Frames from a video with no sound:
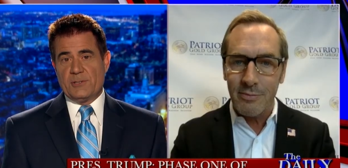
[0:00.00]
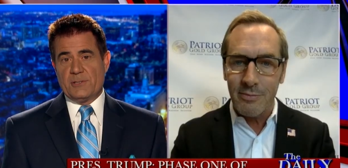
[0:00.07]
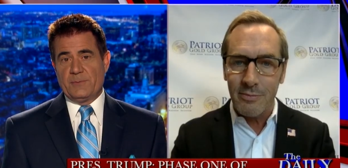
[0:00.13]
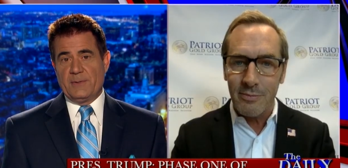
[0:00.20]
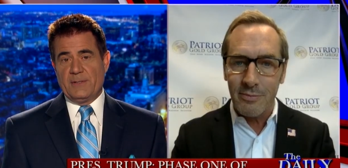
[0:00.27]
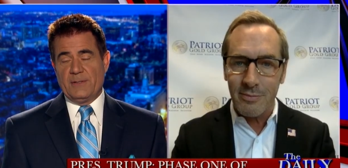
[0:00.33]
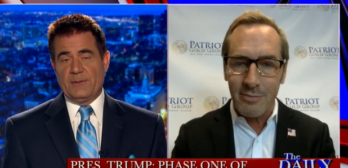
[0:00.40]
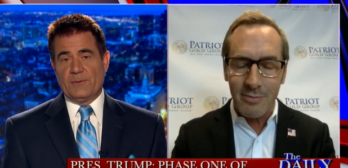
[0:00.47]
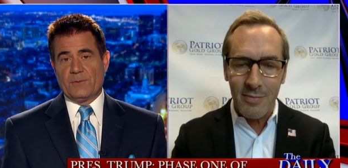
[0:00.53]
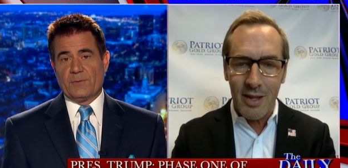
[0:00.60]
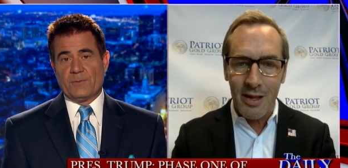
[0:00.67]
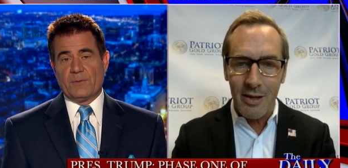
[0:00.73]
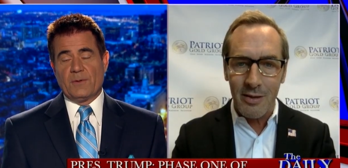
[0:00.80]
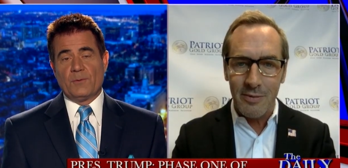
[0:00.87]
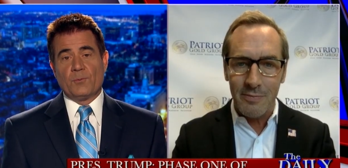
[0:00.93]
Speaker 1: to be
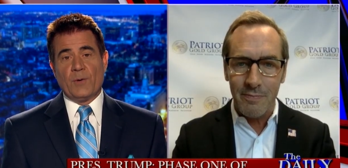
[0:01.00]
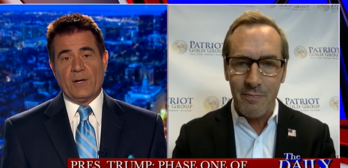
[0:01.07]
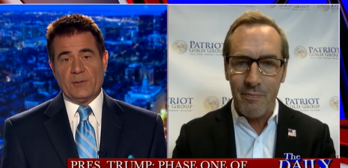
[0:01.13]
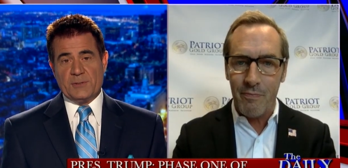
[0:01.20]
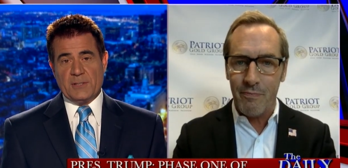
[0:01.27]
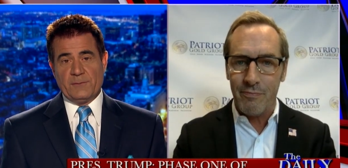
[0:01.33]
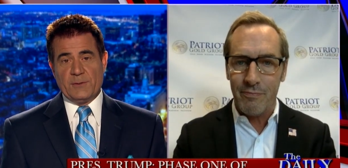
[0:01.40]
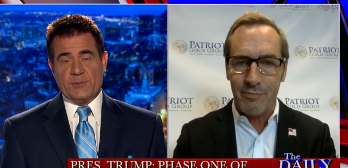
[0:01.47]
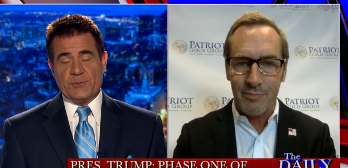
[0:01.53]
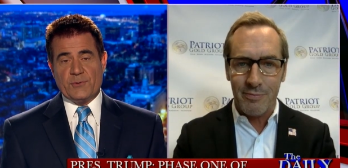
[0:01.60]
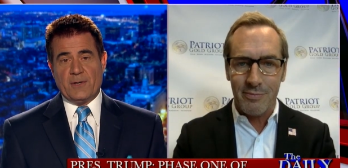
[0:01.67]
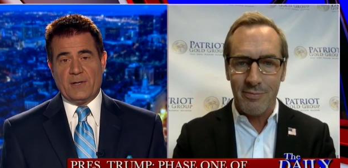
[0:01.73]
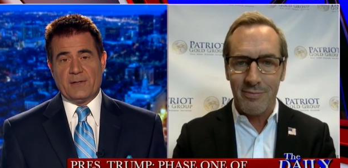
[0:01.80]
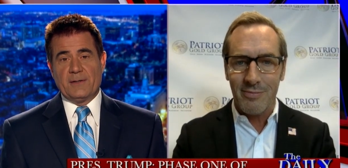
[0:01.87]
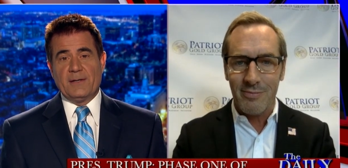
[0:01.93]
relatively
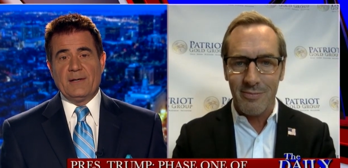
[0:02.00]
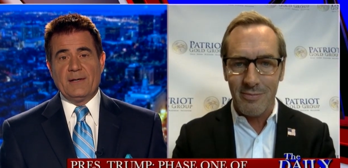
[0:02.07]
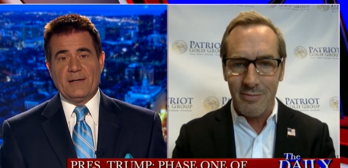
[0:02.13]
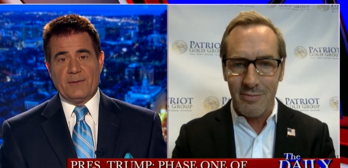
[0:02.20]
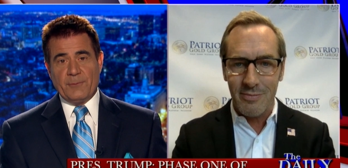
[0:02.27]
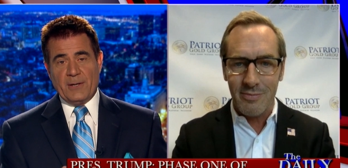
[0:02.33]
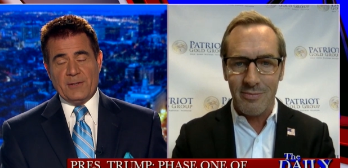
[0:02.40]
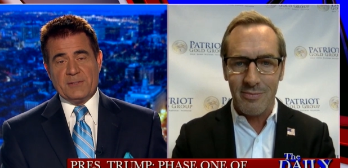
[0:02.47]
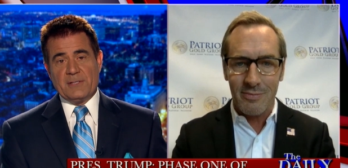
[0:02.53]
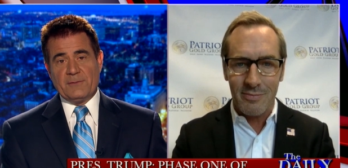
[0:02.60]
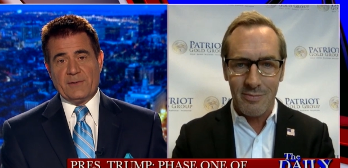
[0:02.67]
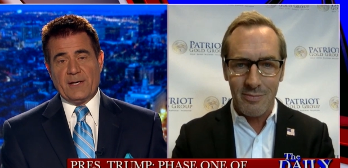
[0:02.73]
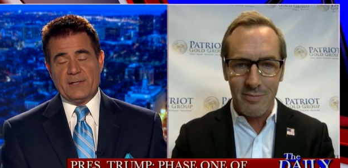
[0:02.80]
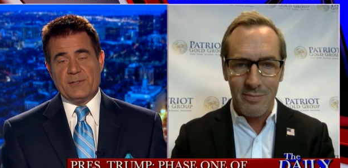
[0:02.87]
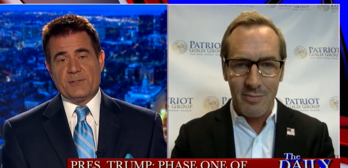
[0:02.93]
strong
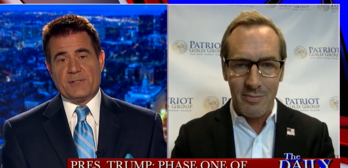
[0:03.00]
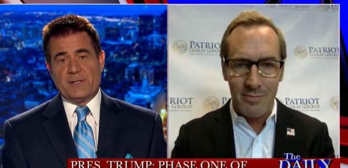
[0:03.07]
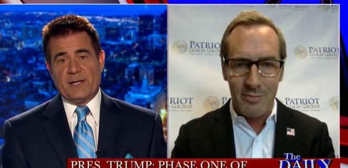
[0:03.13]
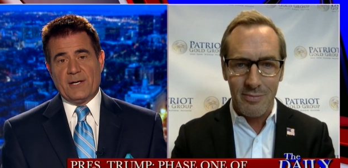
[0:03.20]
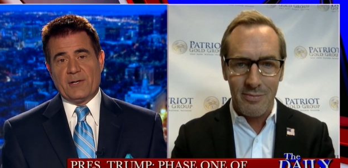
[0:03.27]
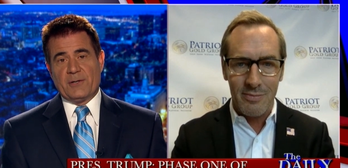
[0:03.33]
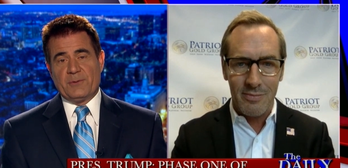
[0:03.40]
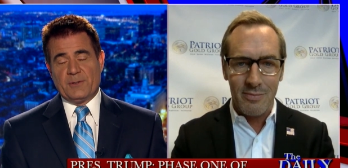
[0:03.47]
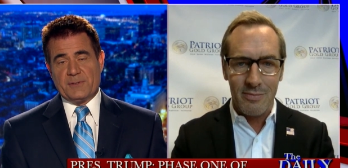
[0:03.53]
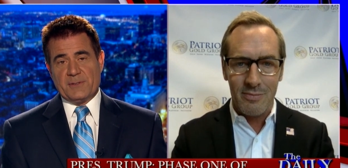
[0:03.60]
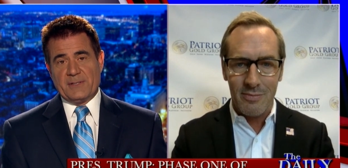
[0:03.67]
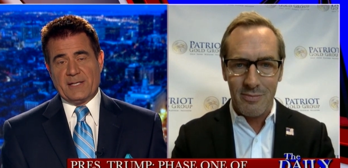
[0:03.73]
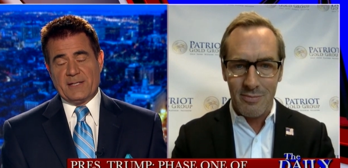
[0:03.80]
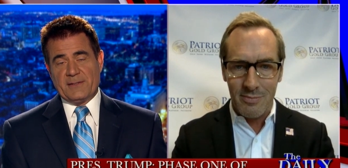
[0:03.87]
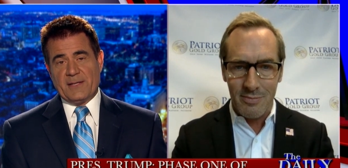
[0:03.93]
relatively, I use in air quotes, I
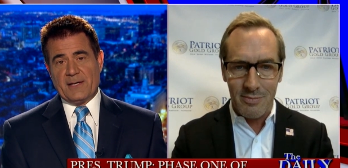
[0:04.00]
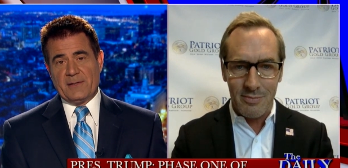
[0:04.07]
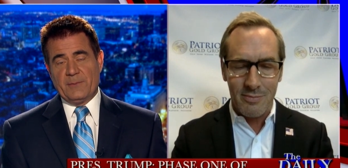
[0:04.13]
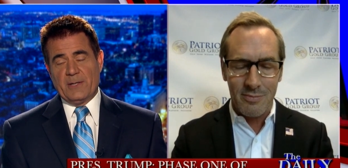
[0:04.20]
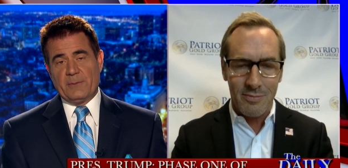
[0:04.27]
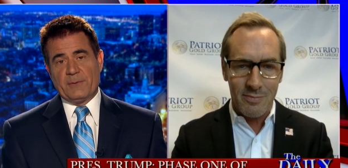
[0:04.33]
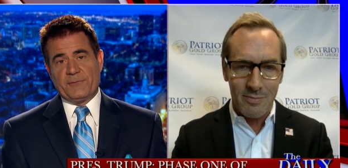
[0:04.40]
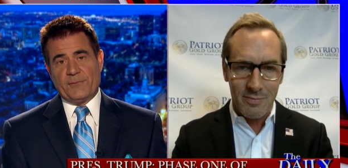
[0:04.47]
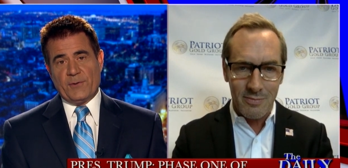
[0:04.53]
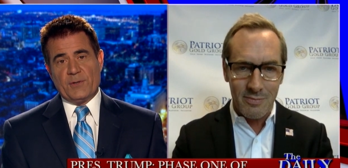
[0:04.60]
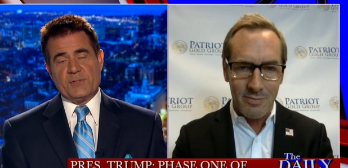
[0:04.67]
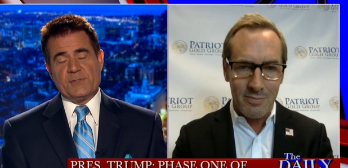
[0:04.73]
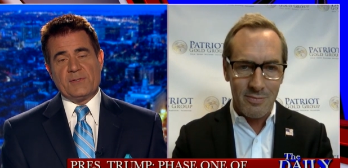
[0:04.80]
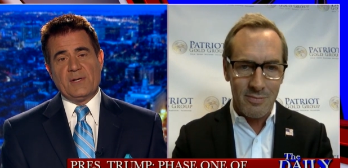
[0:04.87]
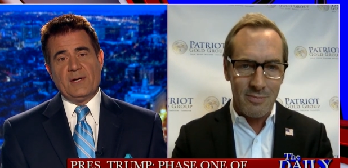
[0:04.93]
want to get to that in a minute. But
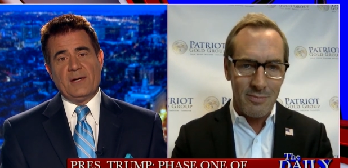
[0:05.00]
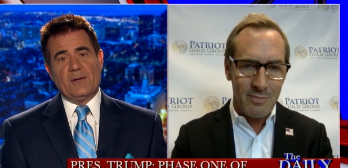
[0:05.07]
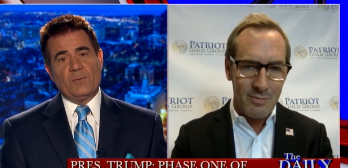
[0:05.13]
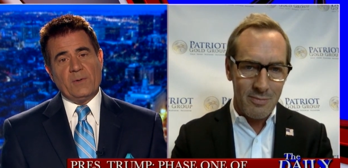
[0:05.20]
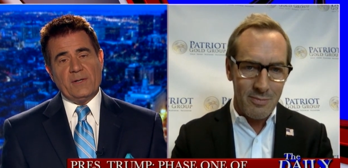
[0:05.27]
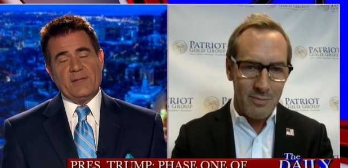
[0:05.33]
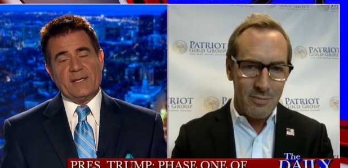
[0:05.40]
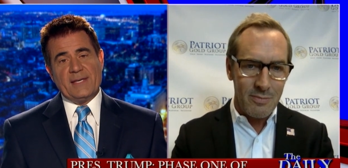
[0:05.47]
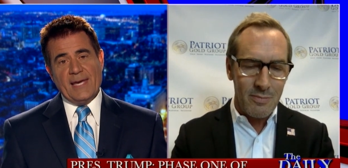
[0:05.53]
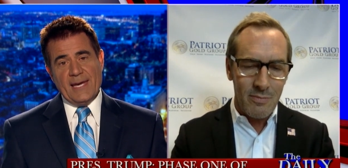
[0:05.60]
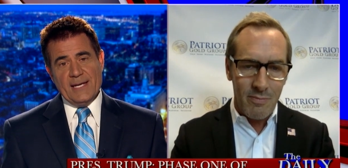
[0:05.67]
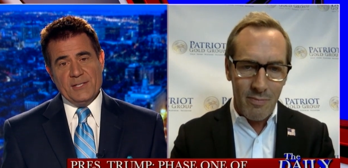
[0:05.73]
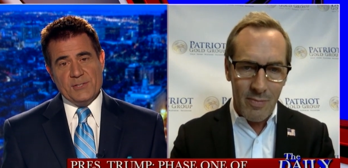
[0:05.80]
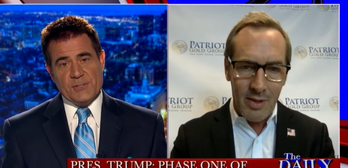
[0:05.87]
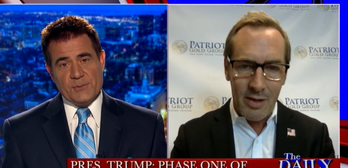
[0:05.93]
first, one of the
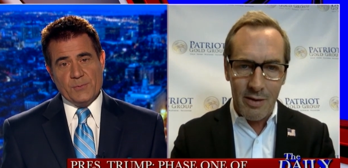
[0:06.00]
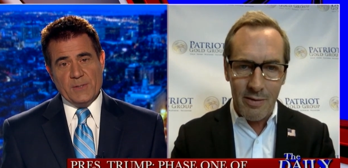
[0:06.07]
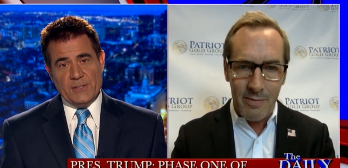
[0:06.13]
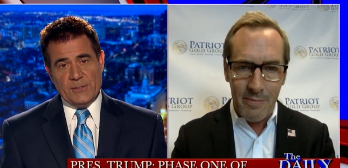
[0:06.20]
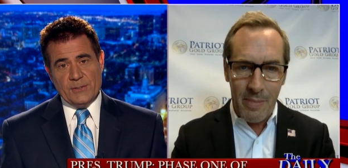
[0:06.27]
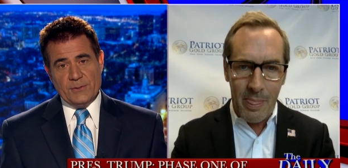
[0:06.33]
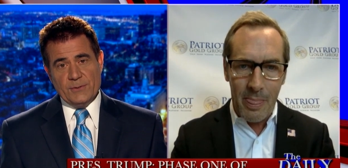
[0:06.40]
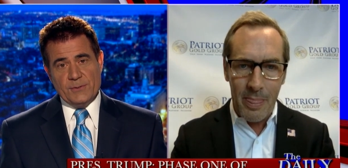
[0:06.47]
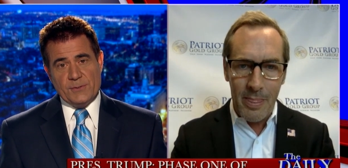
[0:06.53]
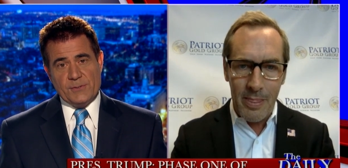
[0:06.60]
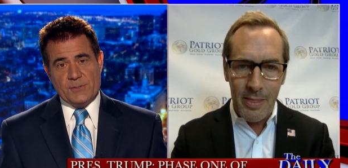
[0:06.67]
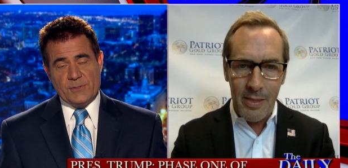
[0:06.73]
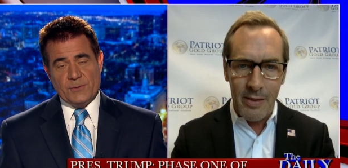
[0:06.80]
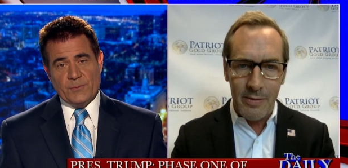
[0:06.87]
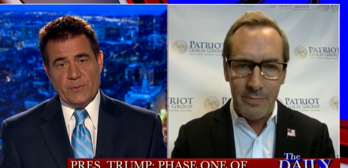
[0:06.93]
gauges we
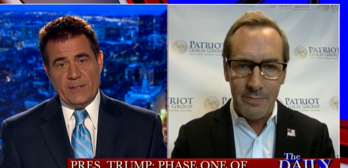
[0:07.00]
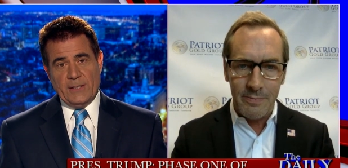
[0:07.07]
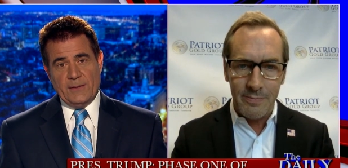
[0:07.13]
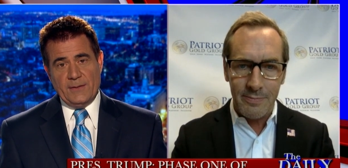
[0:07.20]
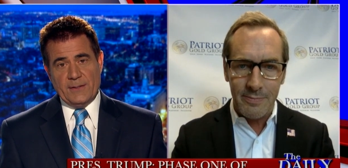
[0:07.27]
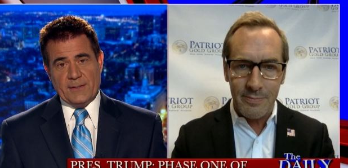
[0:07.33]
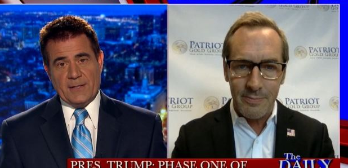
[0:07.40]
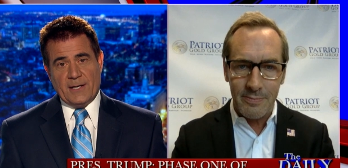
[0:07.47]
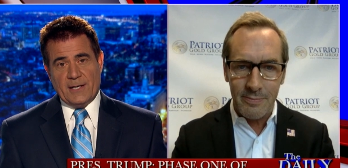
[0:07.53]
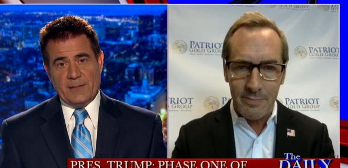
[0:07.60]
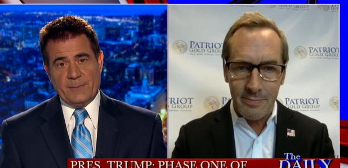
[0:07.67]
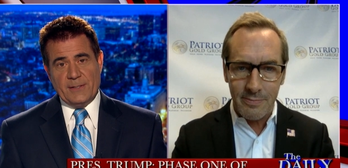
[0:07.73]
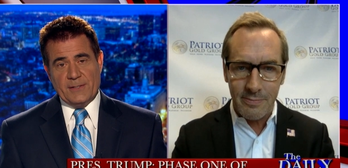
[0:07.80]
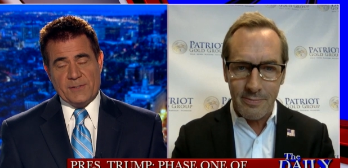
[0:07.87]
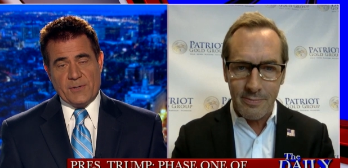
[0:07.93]
use to read the
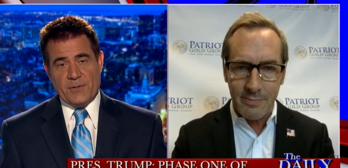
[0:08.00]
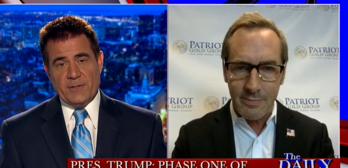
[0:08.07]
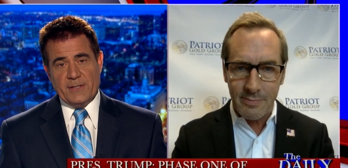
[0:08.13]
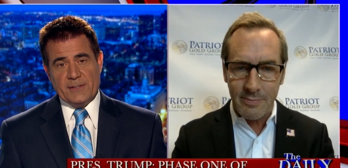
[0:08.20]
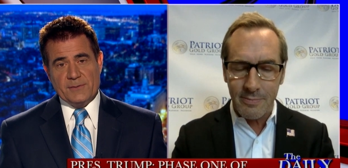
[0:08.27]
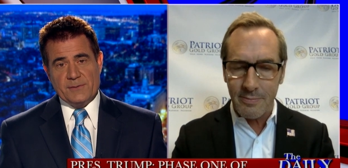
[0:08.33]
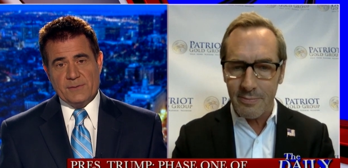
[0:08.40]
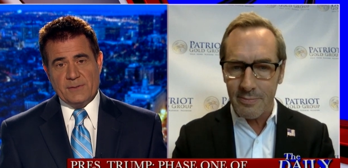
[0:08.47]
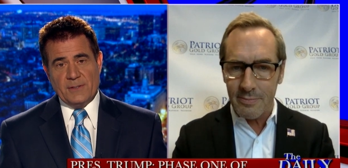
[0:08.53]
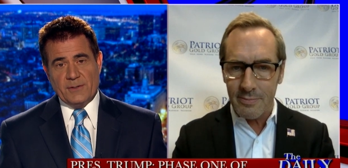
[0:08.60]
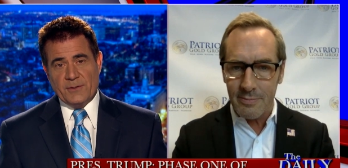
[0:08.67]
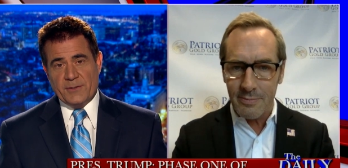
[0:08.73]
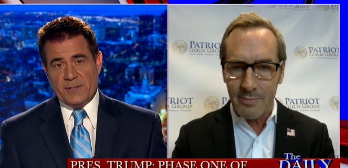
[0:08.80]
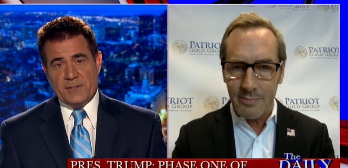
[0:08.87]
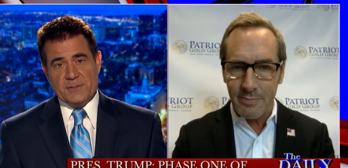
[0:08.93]
economy is earnings, you know,
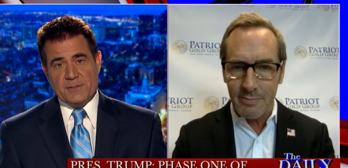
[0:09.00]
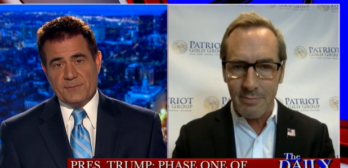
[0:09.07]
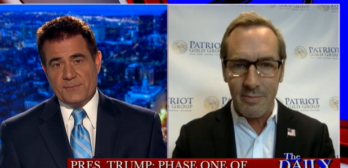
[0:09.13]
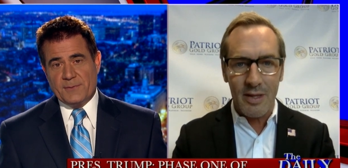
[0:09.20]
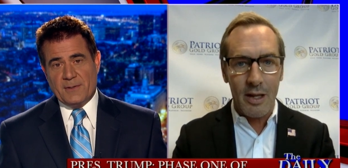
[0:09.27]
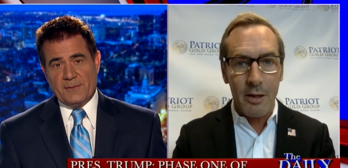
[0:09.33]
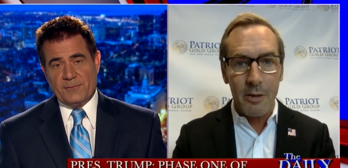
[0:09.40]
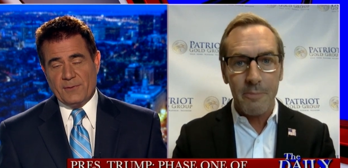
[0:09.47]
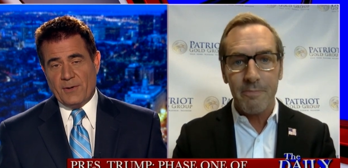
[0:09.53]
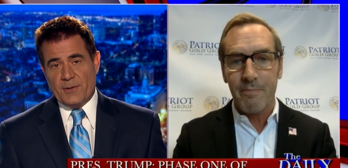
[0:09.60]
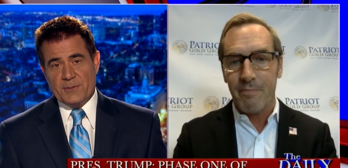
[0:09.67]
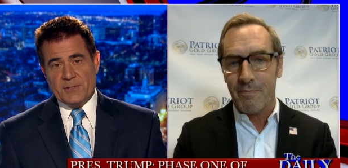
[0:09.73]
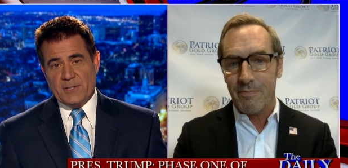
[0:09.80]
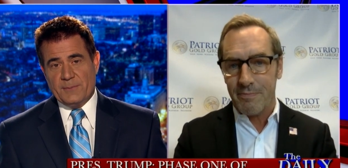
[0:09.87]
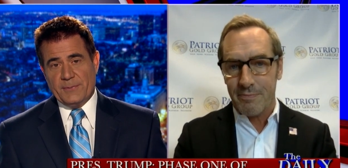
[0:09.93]
earnings of, of
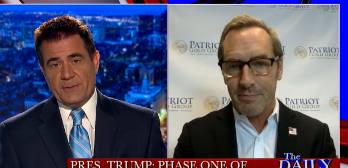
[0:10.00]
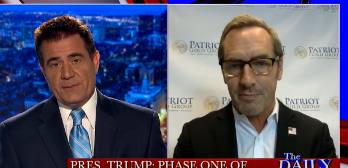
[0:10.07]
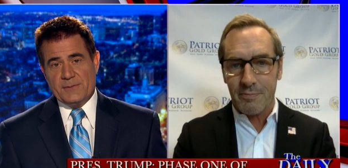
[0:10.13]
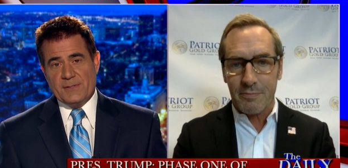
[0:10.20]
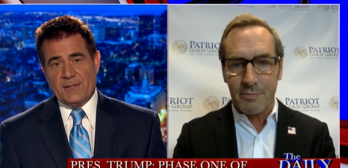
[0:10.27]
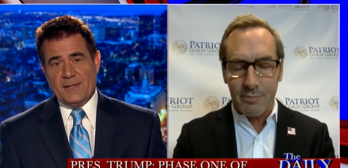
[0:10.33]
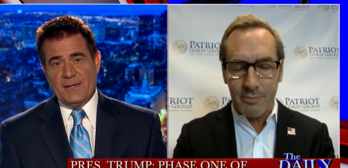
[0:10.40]
large companies.